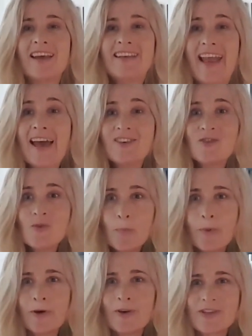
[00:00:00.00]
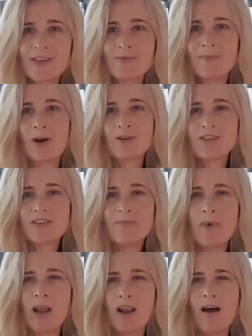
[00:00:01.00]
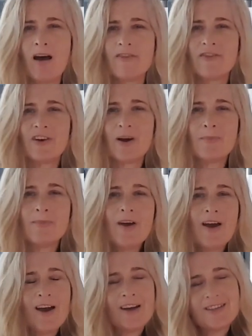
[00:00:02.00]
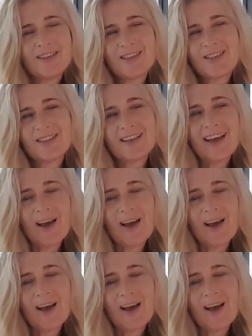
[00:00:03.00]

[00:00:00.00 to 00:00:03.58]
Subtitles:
a natural person most of my life, and I'm just